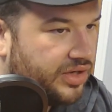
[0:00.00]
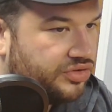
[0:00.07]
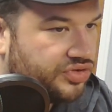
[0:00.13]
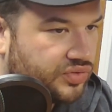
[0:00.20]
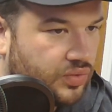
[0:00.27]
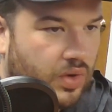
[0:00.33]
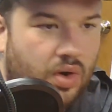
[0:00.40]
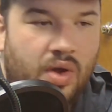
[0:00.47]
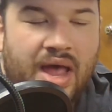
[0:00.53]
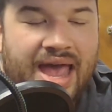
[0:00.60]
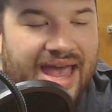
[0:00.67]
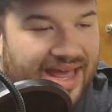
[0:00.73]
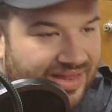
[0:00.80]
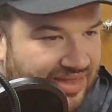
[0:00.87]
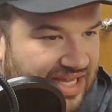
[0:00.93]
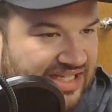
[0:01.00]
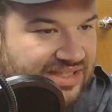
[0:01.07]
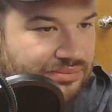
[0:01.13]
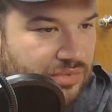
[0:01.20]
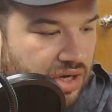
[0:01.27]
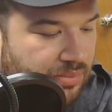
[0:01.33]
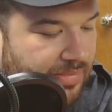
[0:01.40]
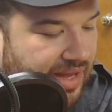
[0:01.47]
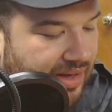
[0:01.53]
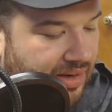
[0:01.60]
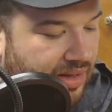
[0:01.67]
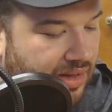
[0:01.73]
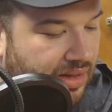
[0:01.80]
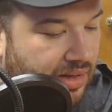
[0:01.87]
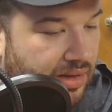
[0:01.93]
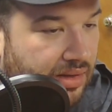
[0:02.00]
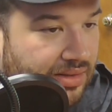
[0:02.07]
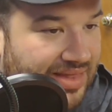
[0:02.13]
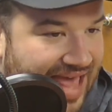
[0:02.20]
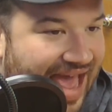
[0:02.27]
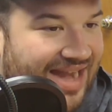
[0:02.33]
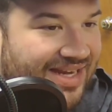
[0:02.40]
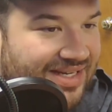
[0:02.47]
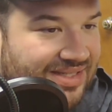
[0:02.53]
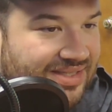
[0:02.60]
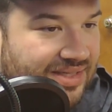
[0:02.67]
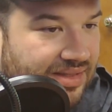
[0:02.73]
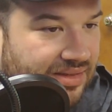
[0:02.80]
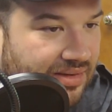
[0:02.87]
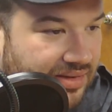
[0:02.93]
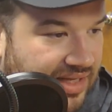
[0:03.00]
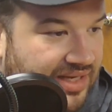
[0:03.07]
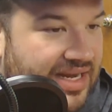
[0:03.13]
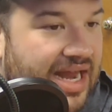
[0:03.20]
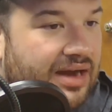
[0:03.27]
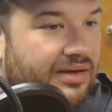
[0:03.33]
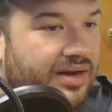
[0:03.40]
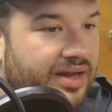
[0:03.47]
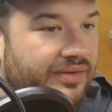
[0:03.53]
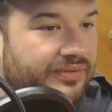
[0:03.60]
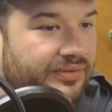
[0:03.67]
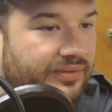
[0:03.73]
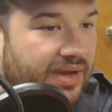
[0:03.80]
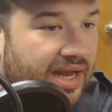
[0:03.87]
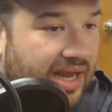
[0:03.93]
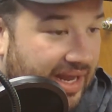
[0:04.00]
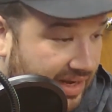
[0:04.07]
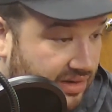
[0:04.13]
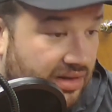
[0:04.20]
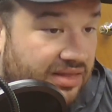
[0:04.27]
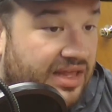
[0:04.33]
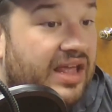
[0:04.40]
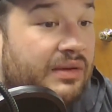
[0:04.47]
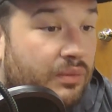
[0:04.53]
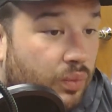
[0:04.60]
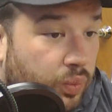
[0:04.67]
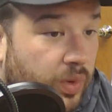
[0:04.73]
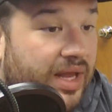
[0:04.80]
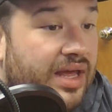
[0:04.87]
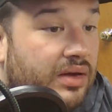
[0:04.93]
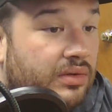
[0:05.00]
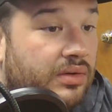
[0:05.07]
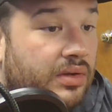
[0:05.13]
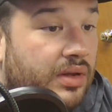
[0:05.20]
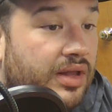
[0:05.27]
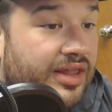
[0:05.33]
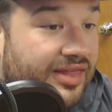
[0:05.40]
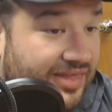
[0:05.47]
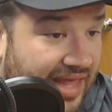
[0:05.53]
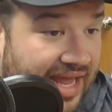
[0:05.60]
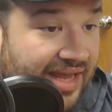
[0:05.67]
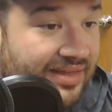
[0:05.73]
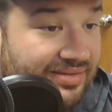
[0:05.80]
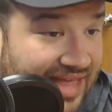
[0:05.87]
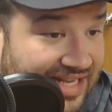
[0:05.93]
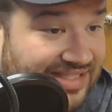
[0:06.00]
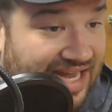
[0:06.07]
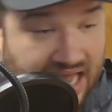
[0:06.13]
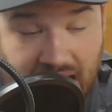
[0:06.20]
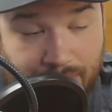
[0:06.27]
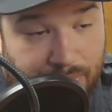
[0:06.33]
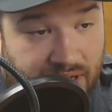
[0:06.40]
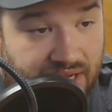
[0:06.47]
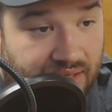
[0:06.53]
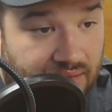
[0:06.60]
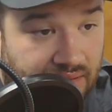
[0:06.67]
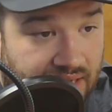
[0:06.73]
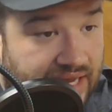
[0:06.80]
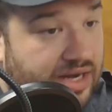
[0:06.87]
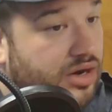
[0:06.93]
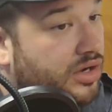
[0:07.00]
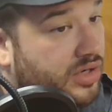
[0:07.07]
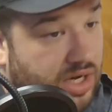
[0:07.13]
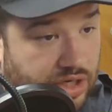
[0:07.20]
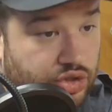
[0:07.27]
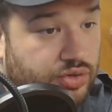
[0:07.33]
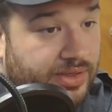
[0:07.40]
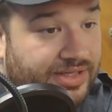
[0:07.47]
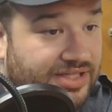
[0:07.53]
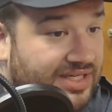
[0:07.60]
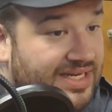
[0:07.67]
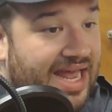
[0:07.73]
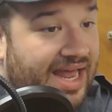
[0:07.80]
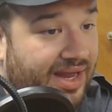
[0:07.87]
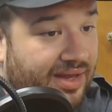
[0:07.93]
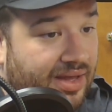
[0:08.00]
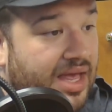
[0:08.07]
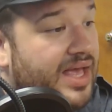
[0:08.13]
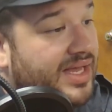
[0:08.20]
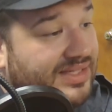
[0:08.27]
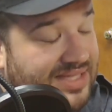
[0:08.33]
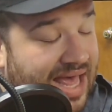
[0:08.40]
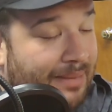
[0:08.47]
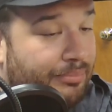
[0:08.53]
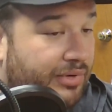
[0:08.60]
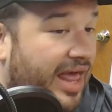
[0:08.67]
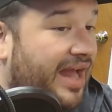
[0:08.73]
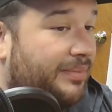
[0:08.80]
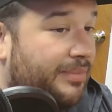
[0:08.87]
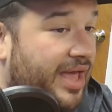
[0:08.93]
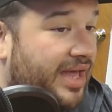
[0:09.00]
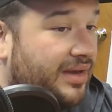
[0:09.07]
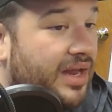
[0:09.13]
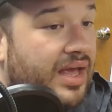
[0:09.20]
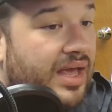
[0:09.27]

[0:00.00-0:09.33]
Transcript: scroll. In this moment, that is the narrative and the real thing that's happening in our country today, is that black men